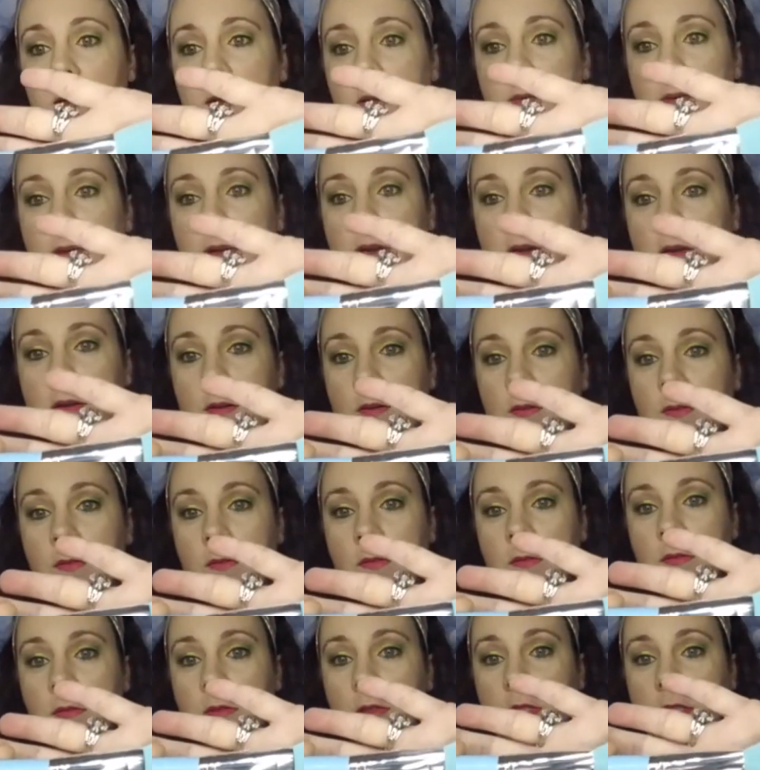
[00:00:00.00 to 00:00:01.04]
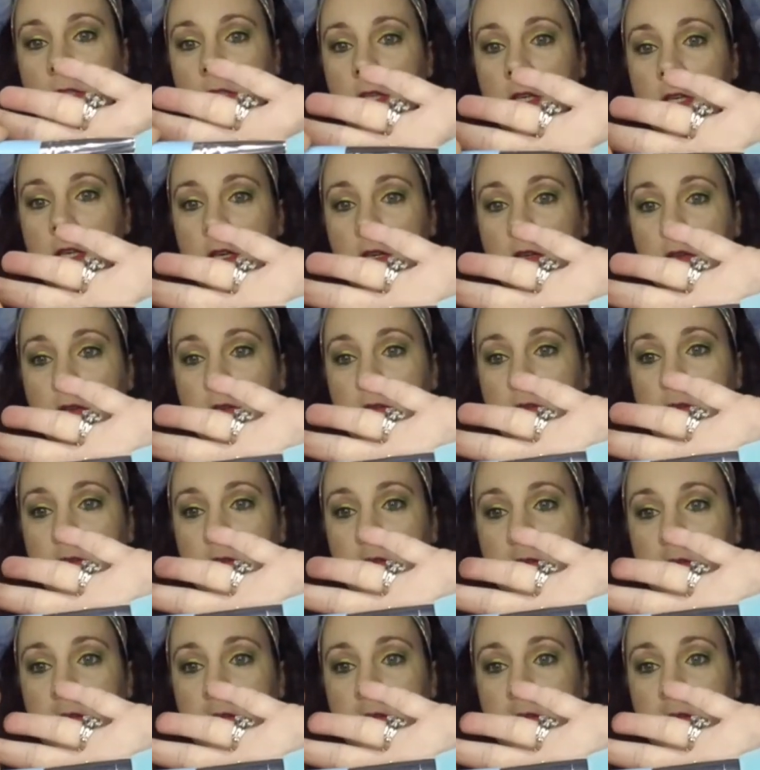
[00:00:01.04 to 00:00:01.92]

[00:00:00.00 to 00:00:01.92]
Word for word: there we go. Isn't it cute?